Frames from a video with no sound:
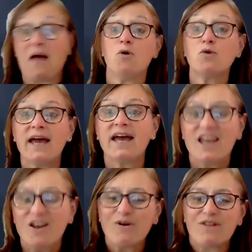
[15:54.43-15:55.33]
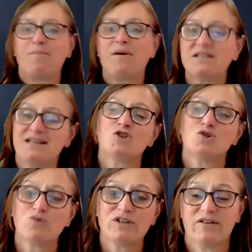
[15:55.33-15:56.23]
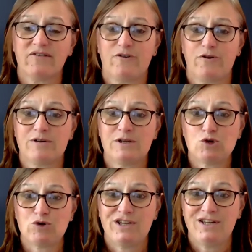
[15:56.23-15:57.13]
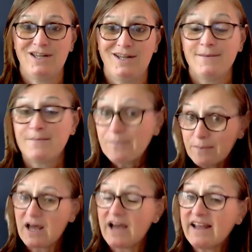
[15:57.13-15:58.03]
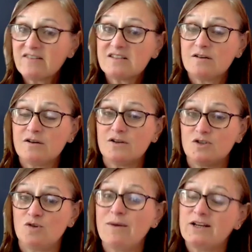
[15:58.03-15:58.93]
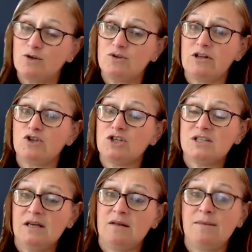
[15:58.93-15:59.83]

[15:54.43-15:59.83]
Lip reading: I'm okay with a potential risk of further injury. But I have to do my due diligence